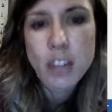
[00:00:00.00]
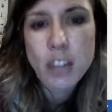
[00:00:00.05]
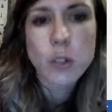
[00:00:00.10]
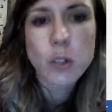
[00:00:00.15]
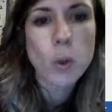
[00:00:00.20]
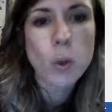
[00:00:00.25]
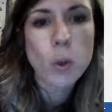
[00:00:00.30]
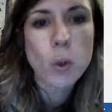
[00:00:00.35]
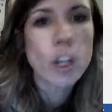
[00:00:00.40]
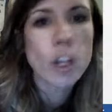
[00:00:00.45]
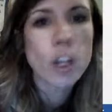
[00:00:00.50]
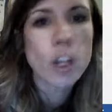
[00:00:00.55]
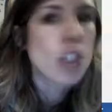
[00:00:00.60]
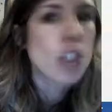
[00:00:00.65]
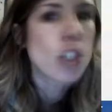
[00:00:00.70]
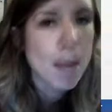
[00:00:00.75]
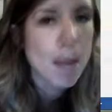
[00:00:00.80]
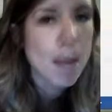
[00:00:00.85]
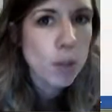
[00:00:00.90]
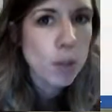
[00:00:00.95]
your
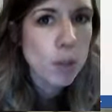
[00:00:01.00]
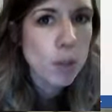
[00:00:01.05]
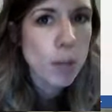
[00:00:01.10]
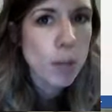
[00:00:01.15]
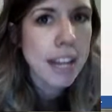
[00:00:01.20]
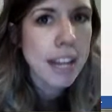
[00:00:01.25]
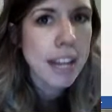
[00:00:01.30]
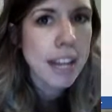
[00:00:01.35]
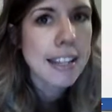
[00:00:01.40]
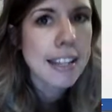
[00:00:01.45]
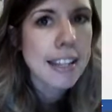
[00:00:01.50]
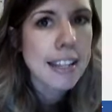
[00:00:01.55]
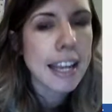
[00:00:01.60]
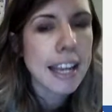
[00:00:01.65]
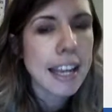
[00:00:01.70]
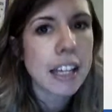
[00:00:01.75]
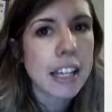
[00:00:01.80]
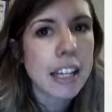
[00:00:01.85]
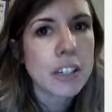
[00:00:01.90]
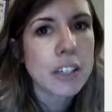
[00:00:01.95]
chapter breaks
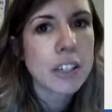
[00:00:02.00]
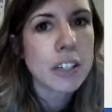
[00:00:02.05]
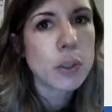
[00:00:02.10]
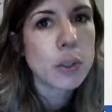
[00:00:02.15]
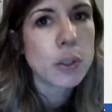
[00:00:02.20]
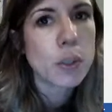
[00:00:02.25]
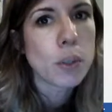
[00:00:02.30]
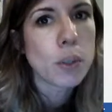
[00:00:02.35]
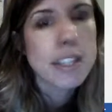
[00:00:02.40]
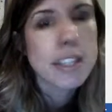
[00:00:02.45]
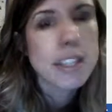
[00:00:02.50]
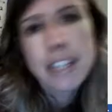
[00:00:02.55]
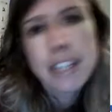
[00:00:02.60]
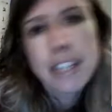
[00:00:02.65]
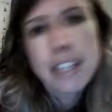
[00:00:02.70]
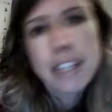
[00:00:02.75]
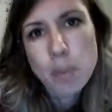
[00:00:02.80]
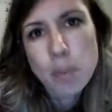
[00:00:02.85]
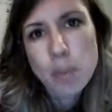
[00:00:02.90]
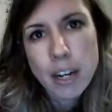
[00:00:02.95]
and your
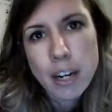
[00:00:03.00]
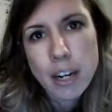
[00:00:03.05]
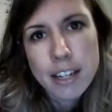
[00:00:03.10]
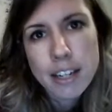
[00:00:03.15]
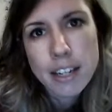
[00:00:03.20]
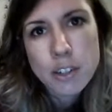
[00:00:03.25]
scene breaks,